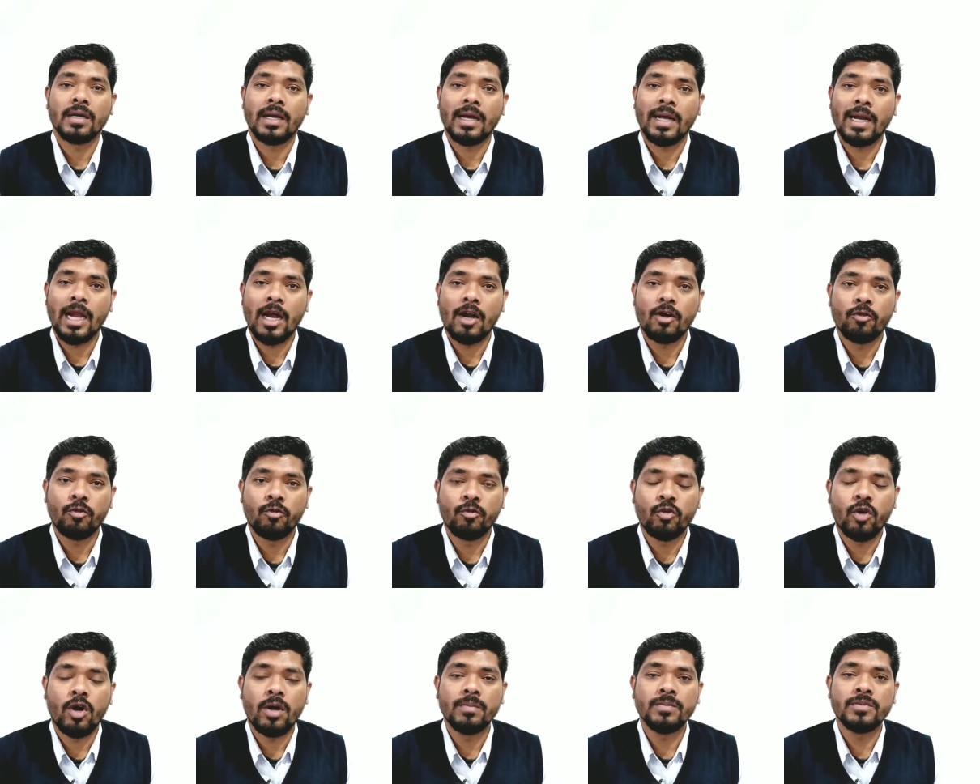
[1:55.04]
cloud
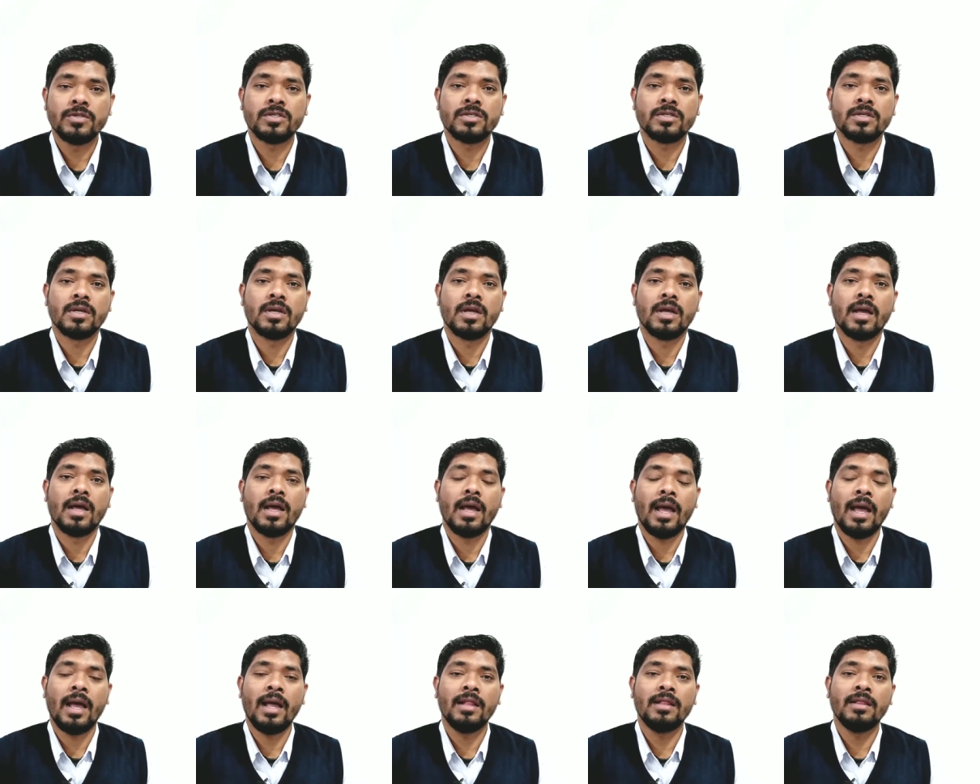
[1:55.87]
forms
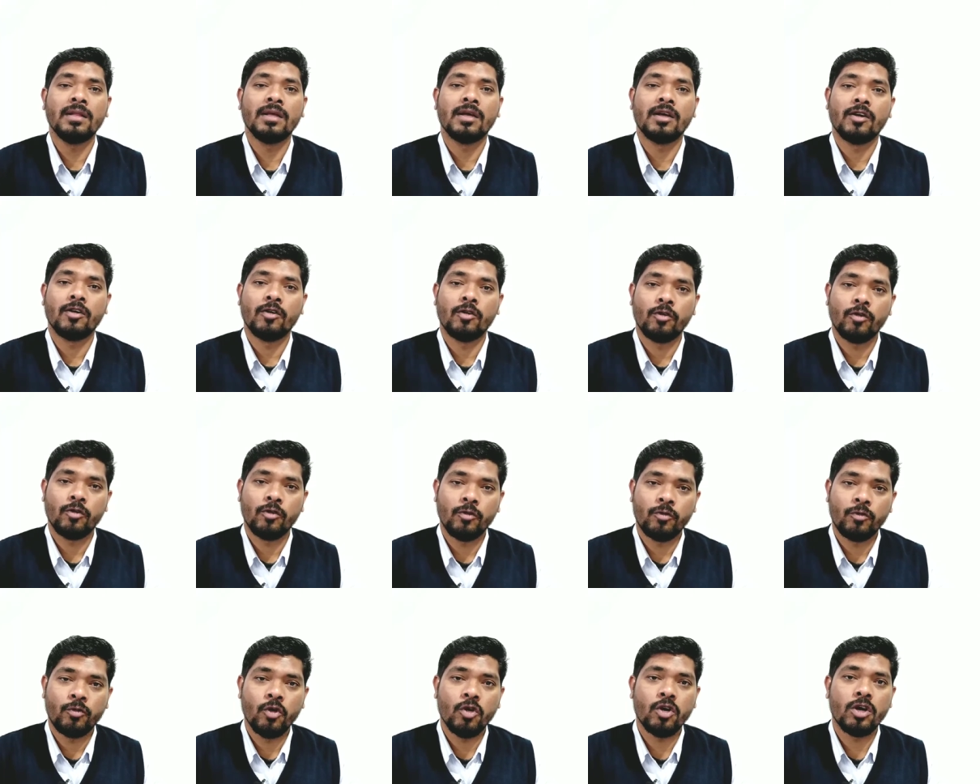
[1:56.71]
and
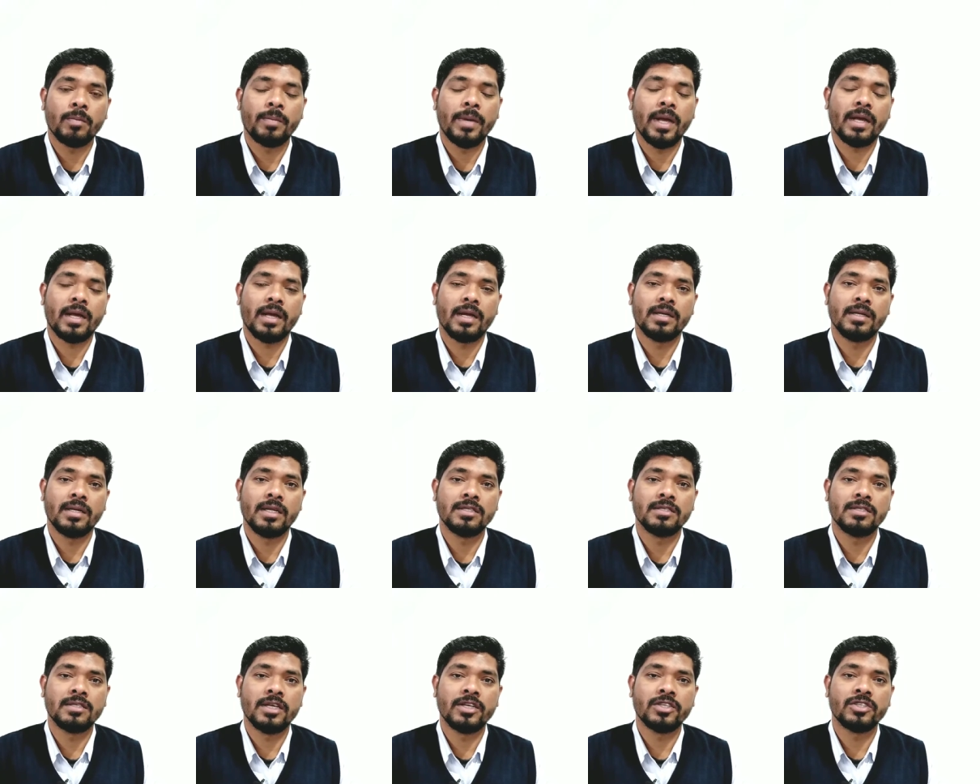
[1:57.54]
followed by
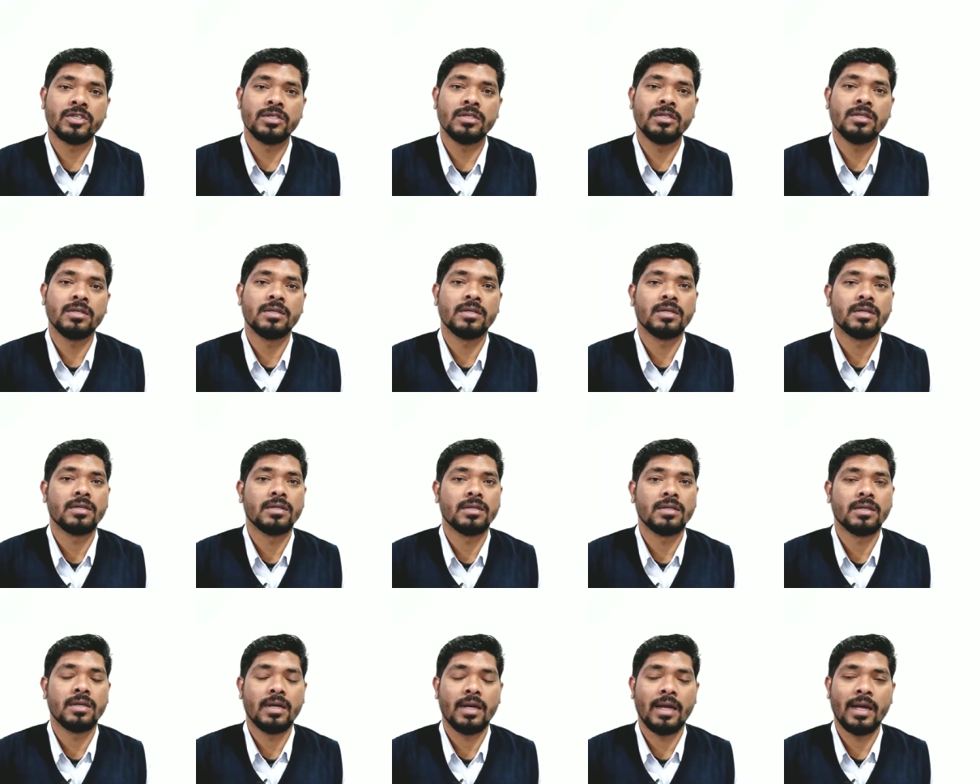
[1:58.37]

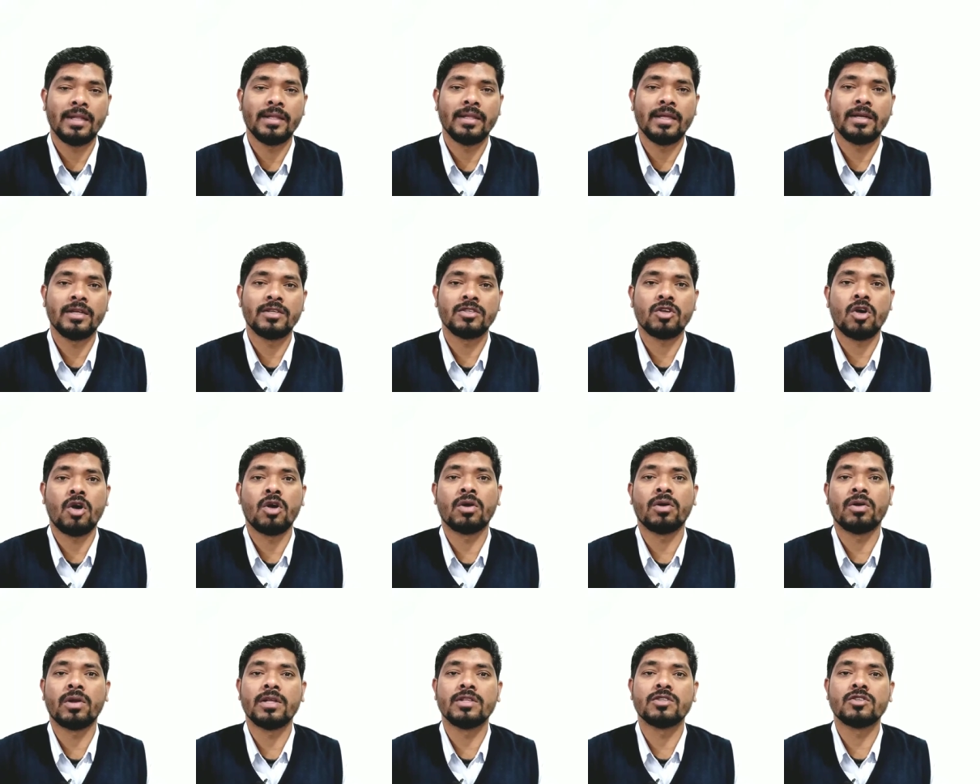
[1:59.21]
condensation and there is
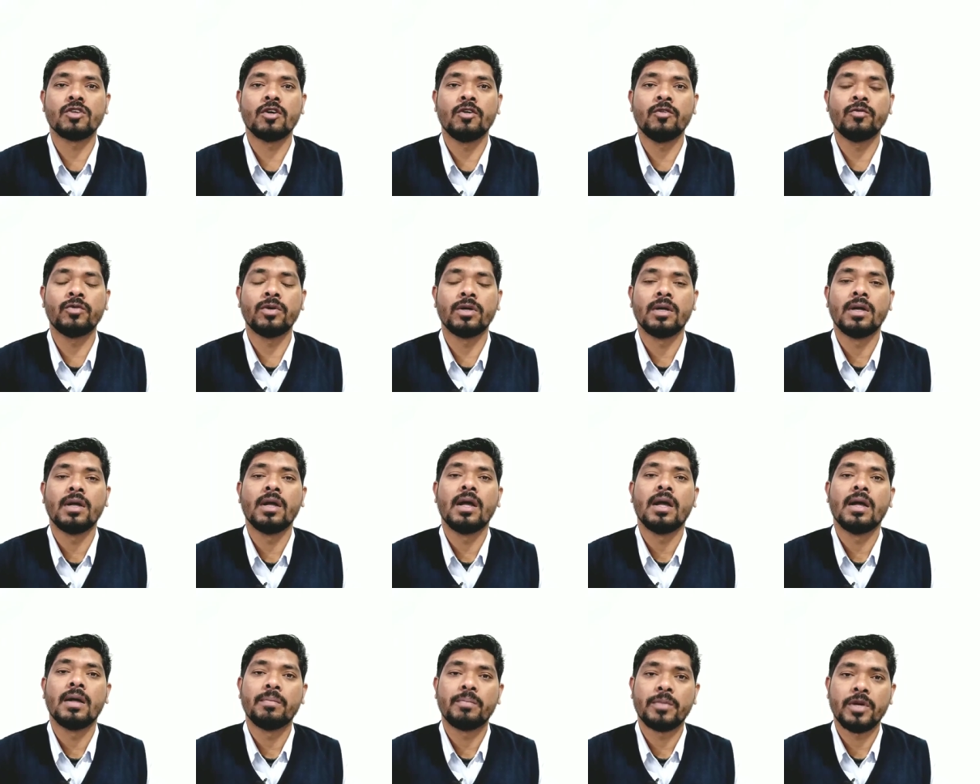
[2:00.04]
occurrence of
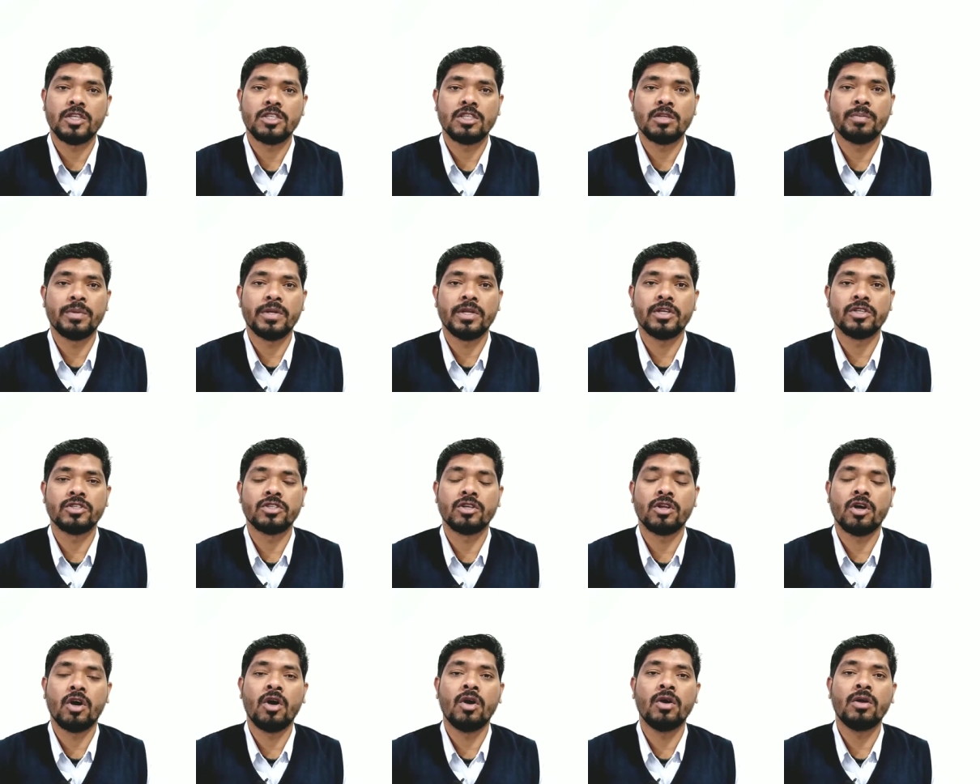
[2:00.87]

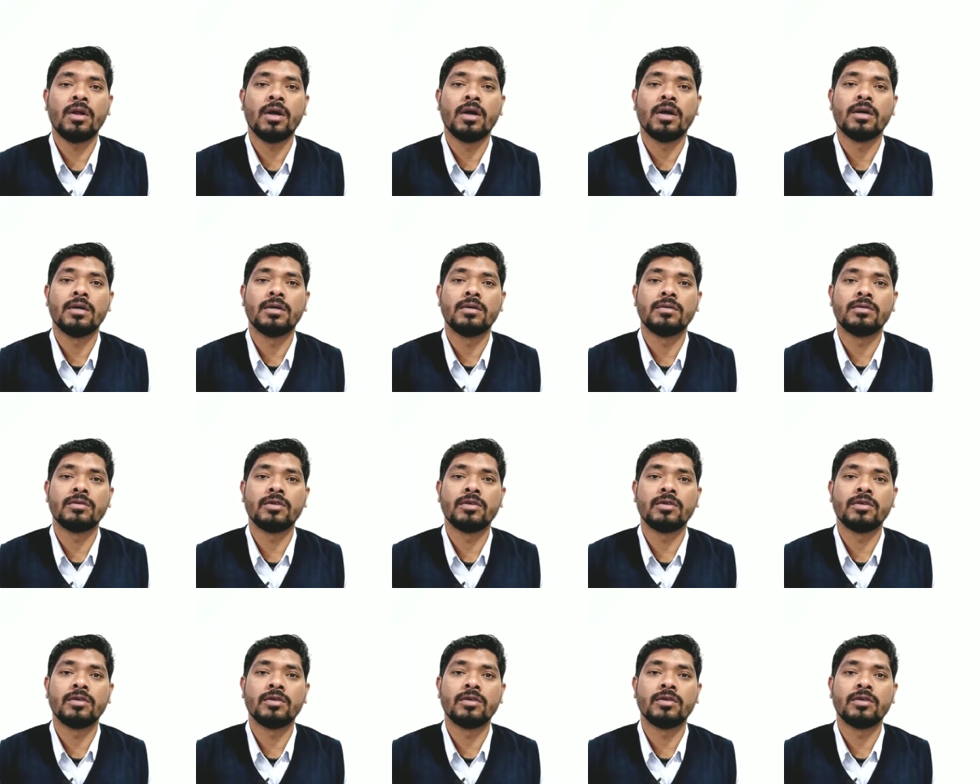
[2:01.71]
precipitation or